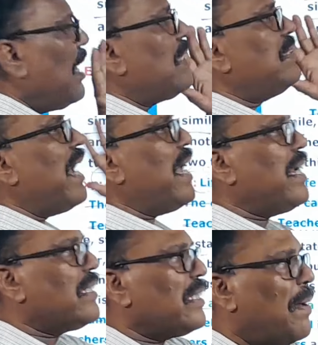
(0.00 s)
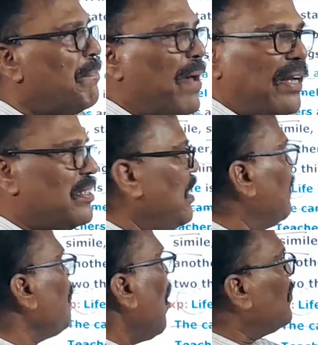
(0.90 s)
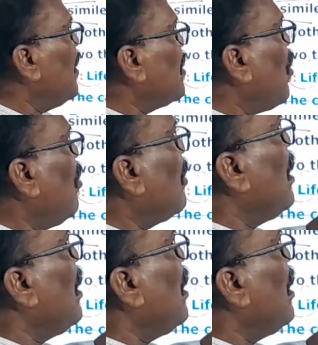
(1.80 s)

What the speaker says: a direct comparison. That's why it's called